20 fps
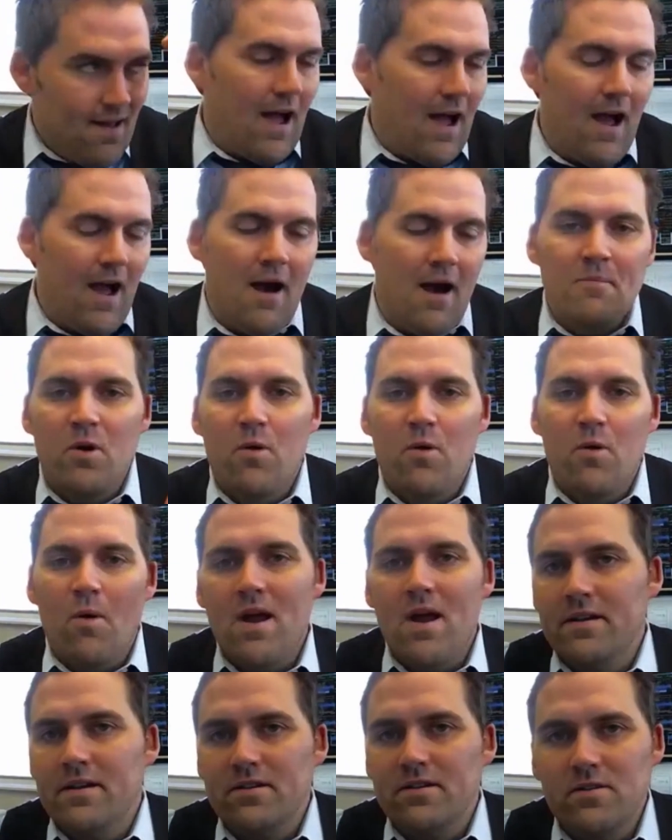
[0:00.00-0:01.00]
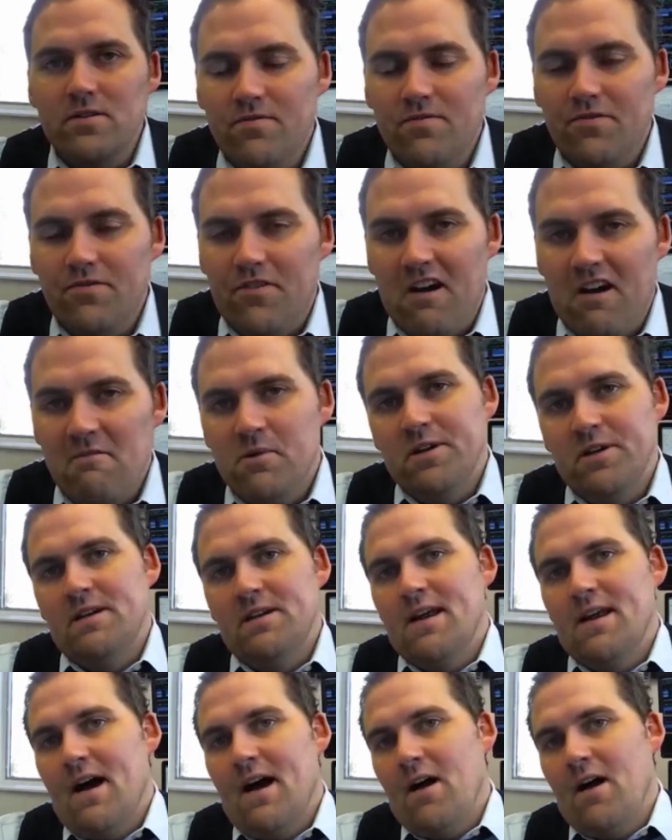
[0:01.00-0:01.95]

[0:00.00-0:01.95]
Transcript: I'm going to raise $5 million